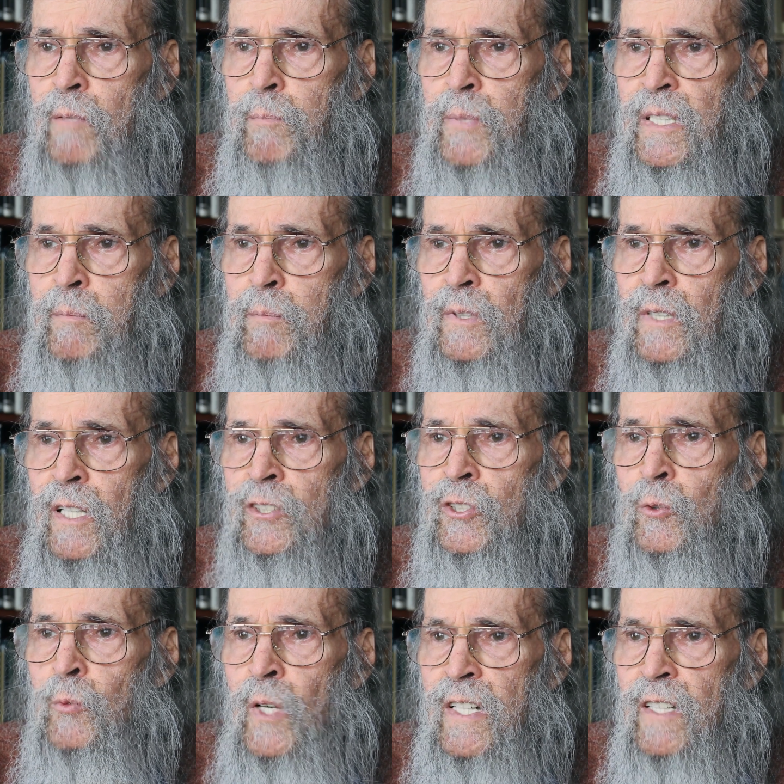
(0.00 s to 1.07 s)
people as a
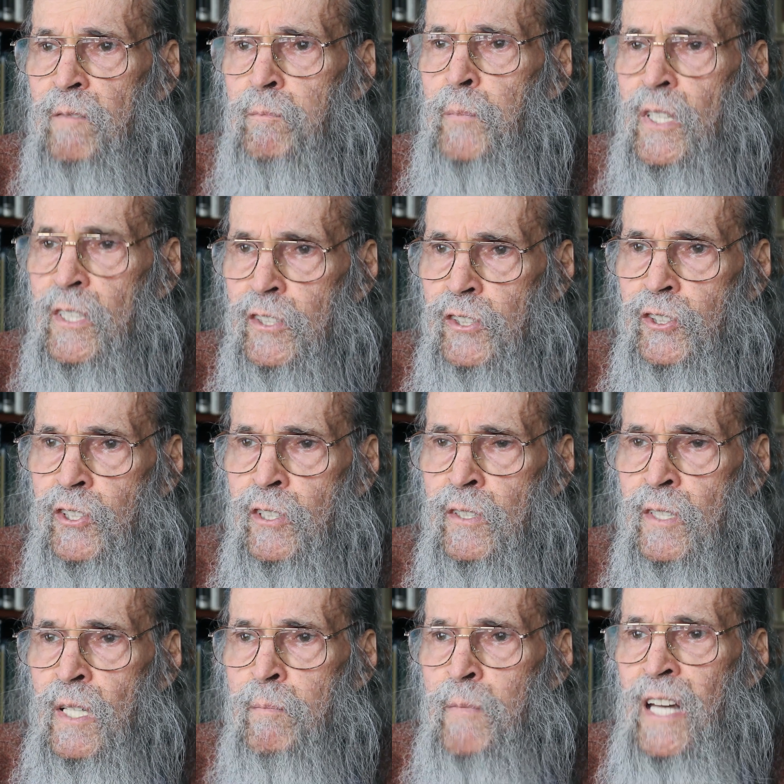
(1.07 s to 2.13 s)
way of punishing
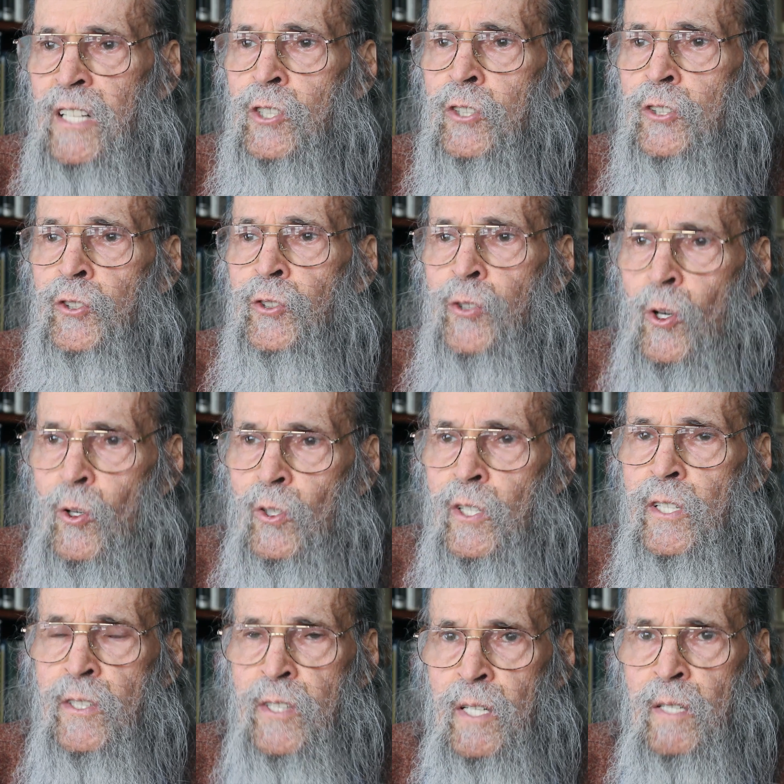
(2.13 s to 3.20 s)
them and
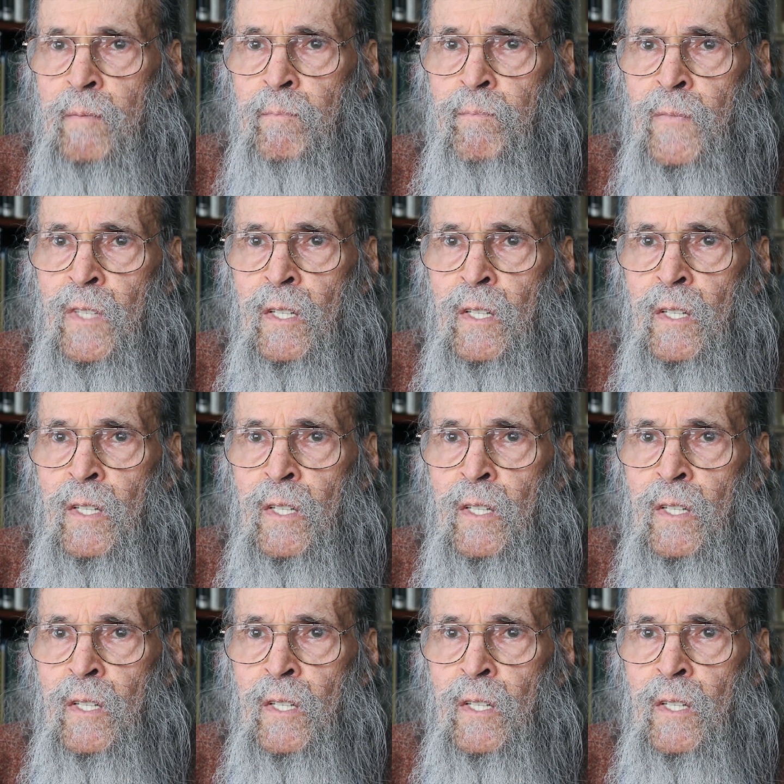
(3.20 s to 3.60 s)
controlling them